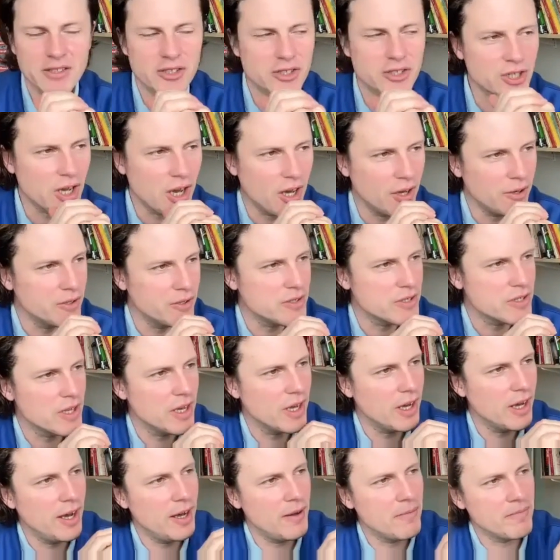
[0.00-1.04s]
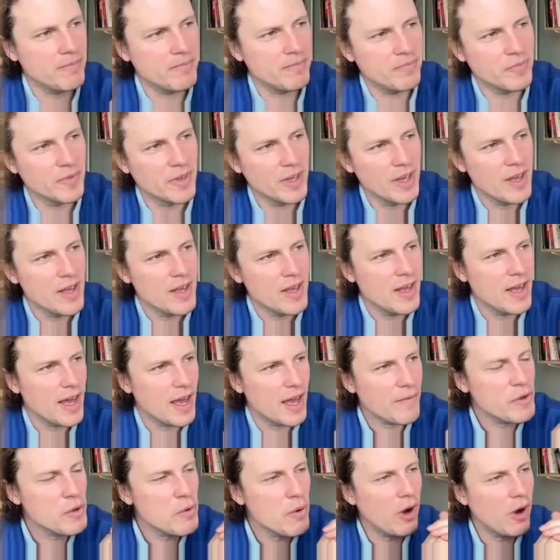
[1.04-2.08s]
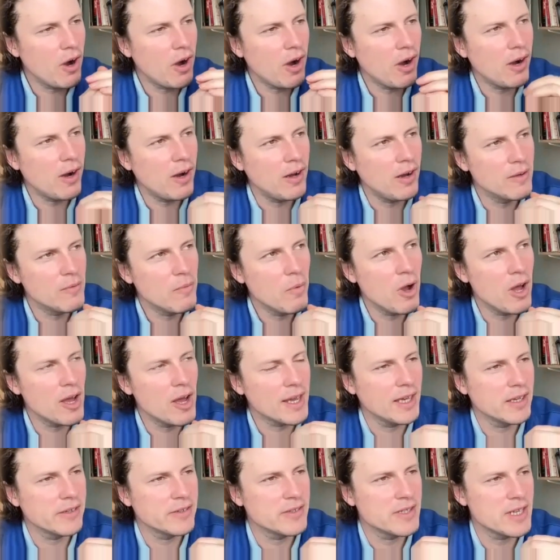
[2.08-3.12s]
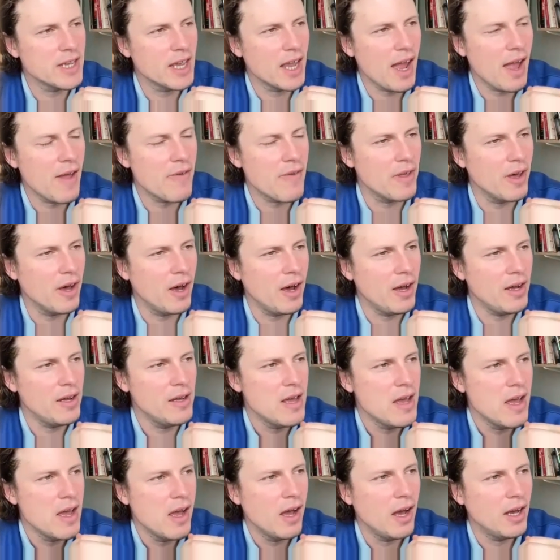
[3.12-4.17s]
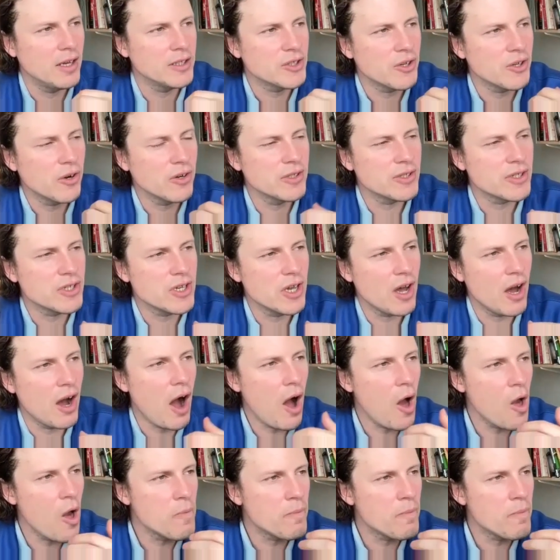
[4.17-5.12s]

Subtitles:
that shows that if you are working together, as long as you're